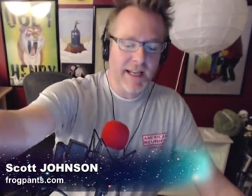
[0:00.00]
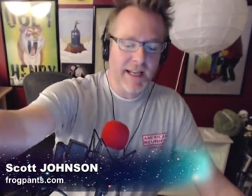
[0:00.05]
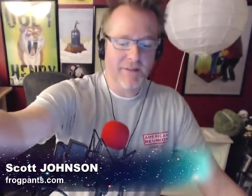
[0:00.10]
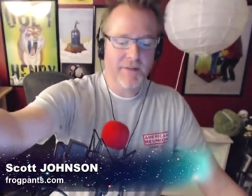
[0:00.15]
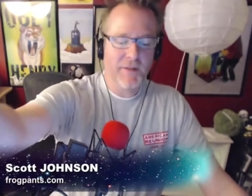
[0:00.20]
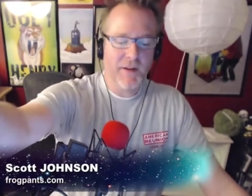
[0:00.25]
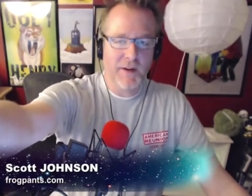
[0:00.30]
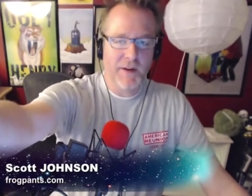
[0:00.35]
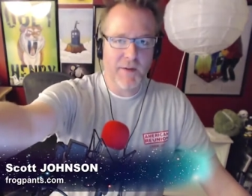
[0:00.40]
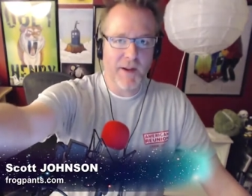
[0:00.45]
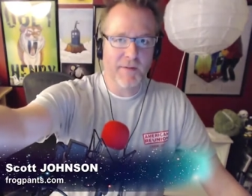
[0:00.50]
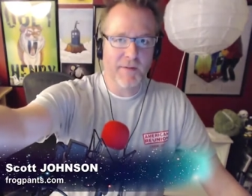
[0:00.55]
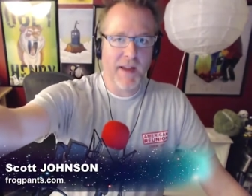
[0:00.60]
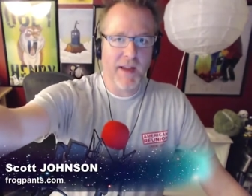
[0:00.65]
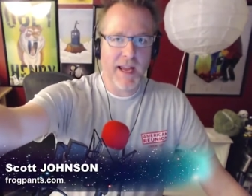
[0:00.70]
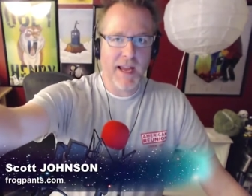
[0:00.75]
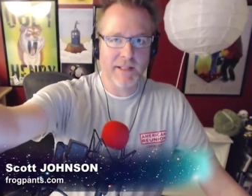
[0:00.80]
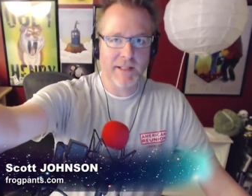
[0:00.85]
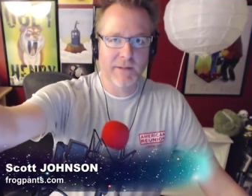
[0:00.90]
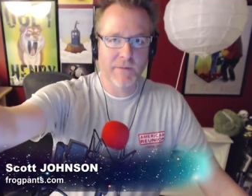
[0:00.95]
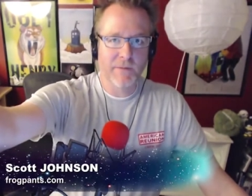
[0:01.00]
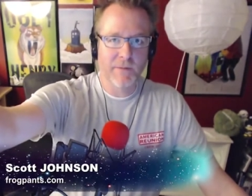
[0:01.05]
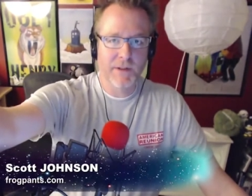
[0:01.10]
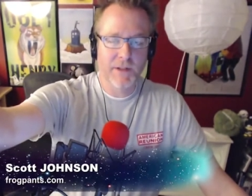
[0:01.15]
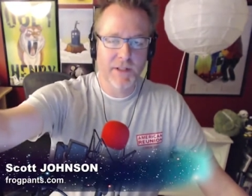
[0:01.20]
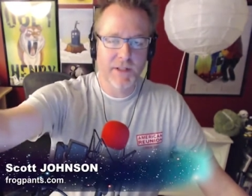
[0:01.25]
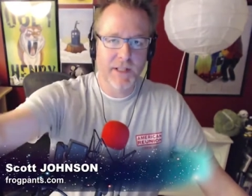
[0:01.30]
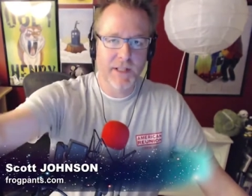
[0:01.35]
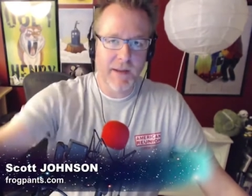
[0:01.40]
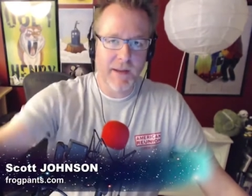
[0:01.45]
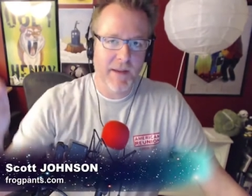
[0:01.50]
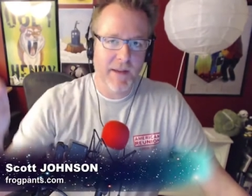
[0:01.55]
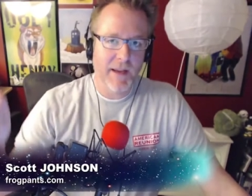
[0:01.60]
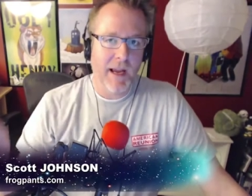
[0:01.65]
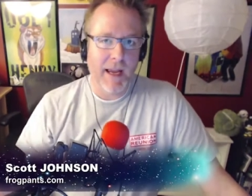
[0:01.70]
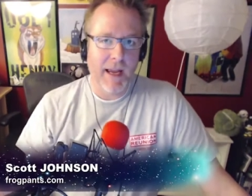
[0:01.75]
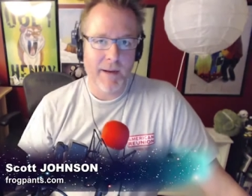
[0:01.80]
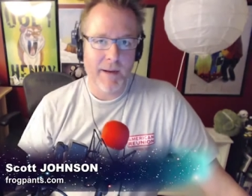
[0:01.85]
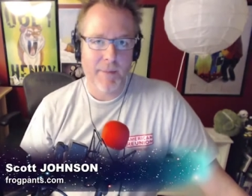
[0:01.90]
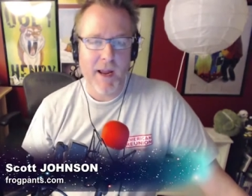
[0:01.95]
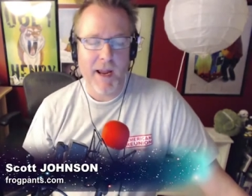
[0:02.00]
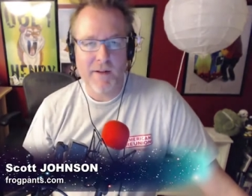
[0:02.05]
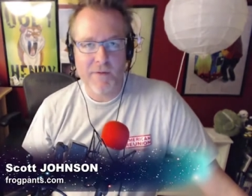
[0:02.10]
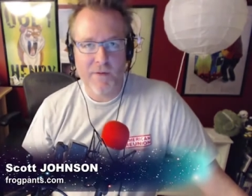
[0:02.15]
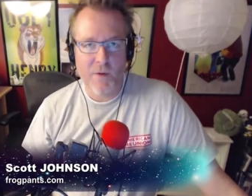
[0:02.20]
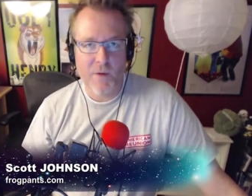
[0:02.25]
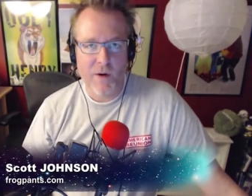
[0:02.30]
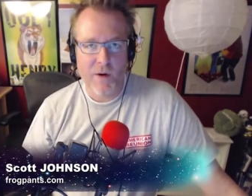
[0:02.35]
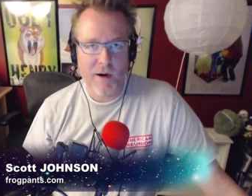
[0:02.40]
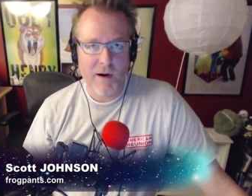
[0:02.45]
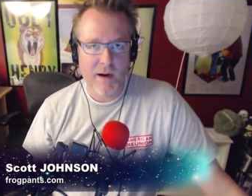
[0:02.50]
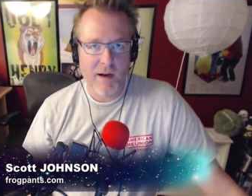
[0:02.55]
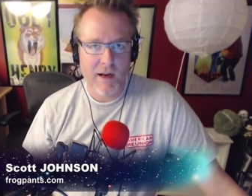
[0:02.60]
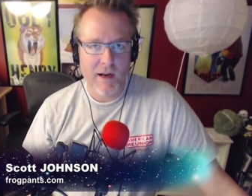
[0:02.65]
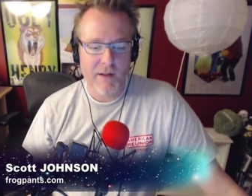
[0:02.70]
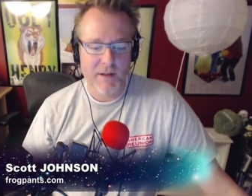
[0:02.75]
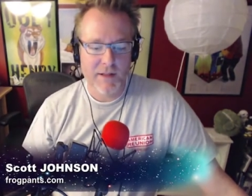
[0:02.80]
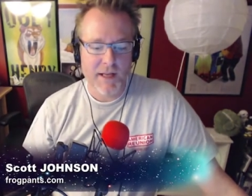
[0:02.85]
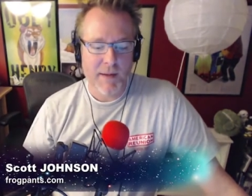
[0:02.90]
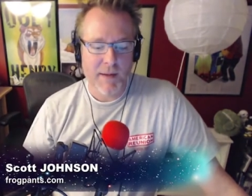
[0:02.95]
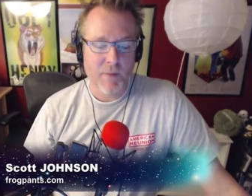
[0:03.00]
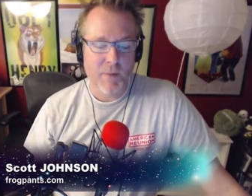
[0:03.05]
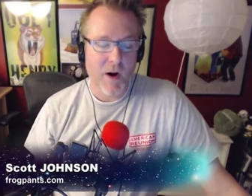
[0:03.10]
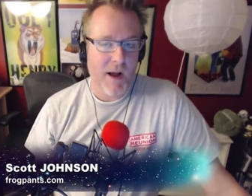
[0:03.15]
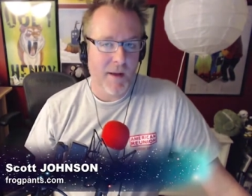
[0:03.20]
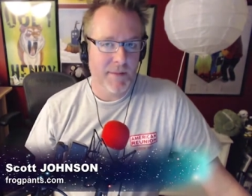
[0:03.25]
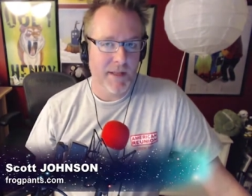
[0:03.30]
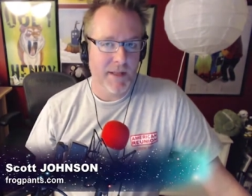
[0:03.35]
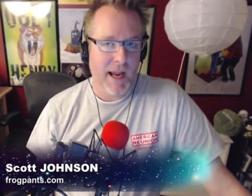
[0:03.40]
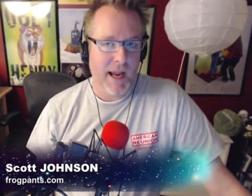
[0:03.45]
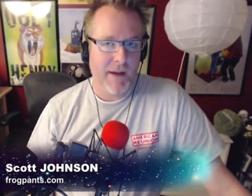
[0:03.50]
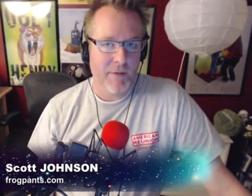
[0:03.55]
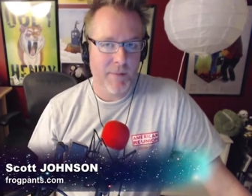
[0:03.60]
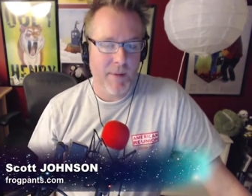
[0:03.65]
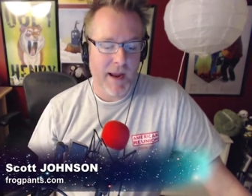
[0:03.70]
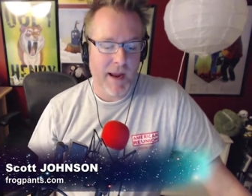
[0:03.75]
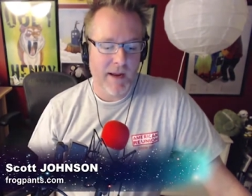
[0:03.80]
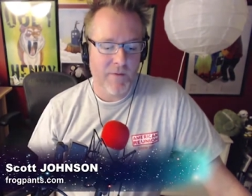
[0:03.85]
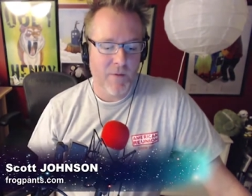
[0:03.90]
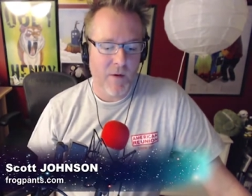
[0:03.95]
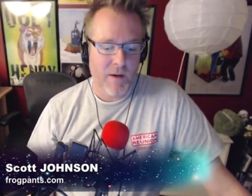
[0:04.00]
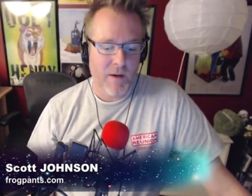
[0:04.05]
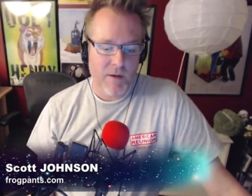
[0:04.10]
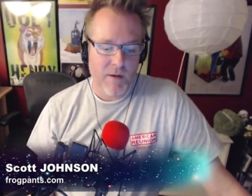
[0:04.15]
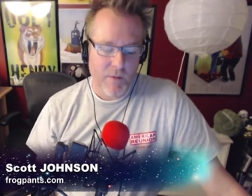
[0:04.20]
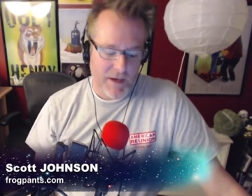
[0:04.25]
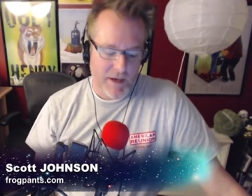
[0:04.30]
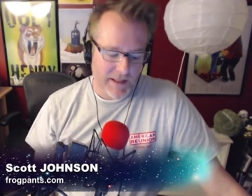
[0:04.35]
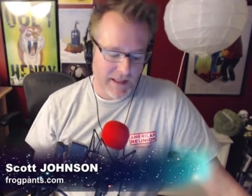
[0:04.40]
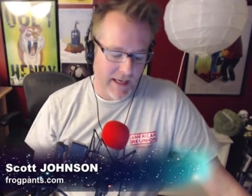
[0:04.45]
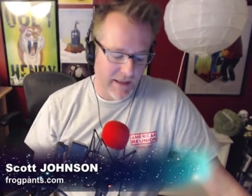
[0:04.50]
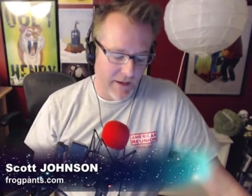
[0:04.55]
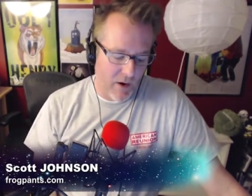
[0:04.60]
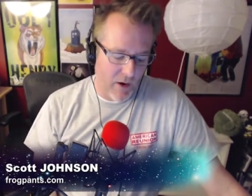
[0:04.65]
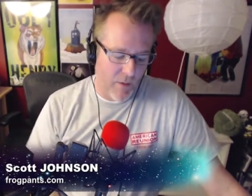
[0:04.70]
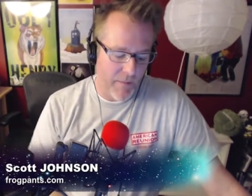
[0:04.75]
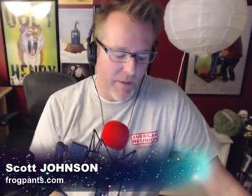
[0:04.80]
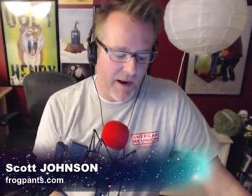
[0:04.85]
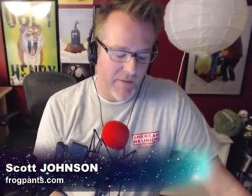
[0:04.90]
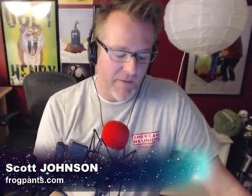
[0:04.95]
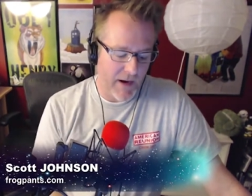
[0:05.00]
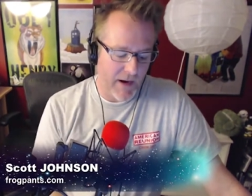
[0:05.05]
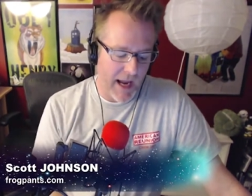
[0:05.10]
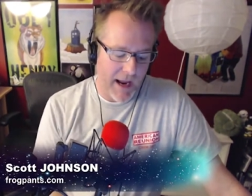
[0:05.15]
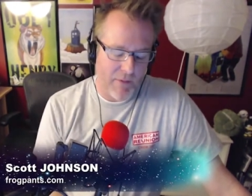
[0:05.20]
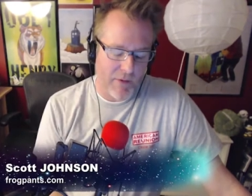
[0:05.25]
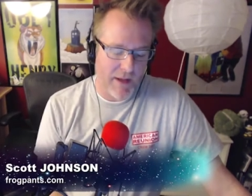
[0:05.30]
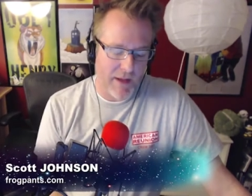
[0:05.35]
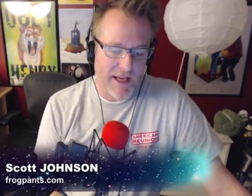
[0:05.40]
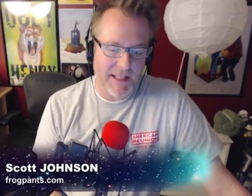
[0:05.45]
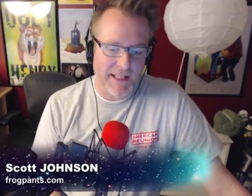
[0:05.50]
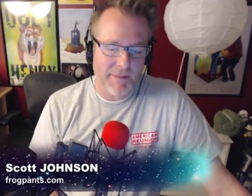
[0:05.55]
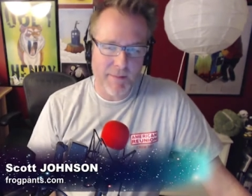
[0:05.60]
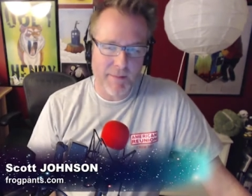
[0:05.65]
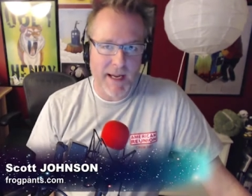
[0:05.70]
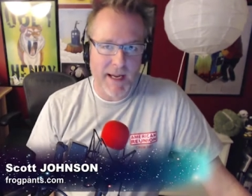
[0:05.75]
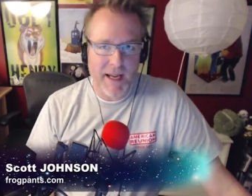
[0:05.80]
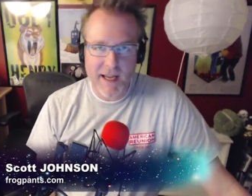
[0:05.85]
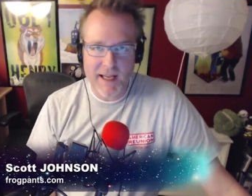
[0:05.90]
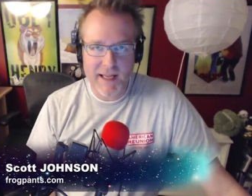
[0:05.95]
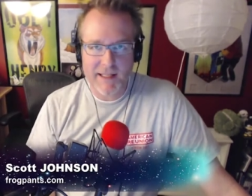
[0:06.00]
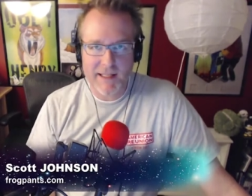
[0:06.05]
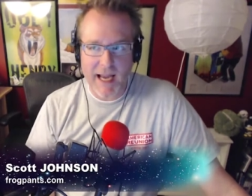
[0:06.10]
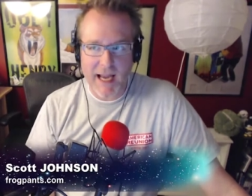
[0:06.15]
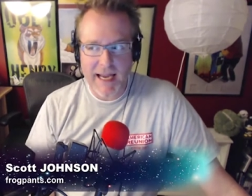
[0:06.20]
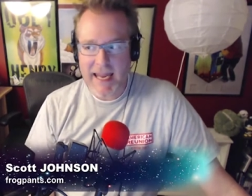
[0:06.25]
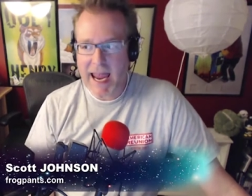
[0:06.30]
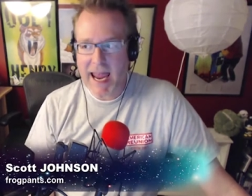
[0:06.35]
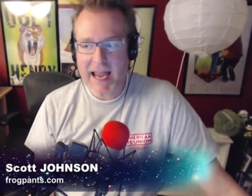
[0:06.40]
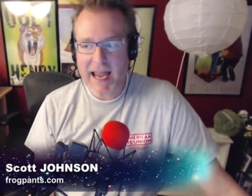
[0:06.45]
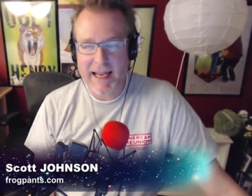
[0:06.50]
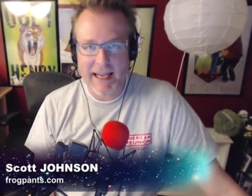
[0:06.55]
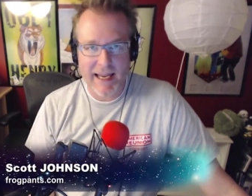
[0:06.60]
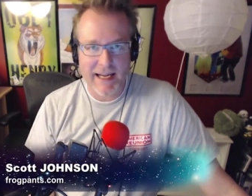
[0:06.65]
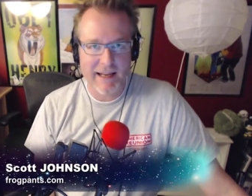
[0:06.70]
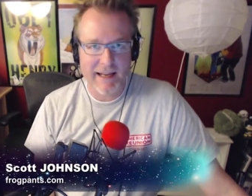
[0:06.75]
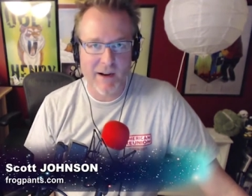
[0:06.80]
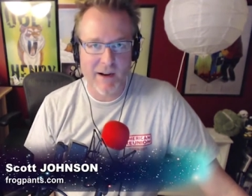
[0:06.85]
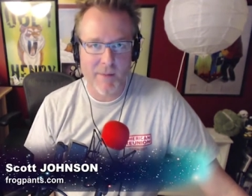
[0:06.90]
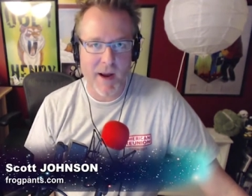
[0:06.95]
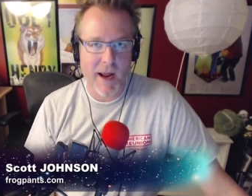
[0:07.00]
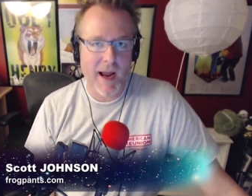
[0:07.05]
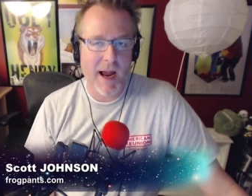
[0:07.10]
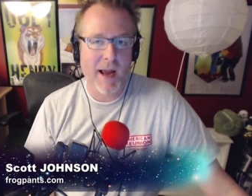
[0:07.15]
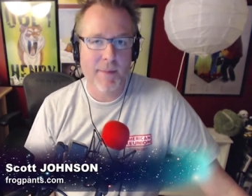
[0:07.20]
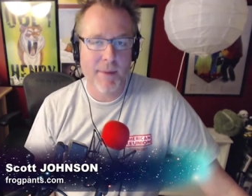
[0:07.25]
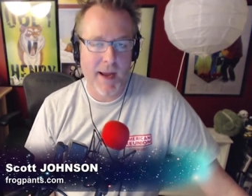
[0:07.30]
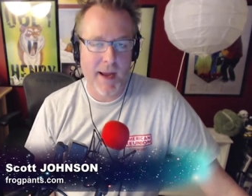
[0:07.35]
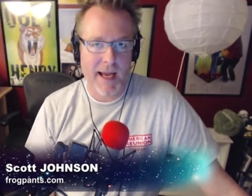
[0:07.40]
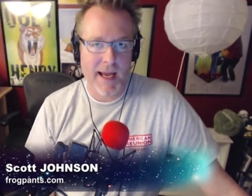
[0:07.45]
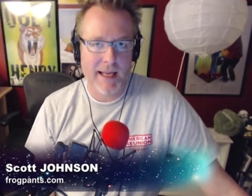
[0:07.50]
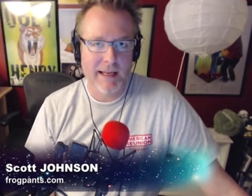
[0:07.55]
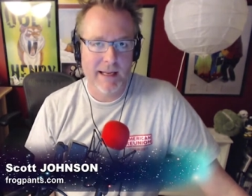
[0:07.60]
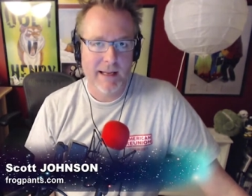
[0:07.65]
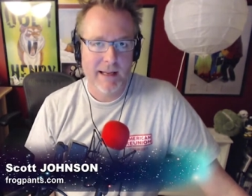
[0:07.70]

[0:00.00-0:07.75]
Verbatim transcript: it in front of my face with the same thing I got to pay for and the same problems I have with paying for it. The reason I don't pay for cable isn't because I can't get it on my iPad.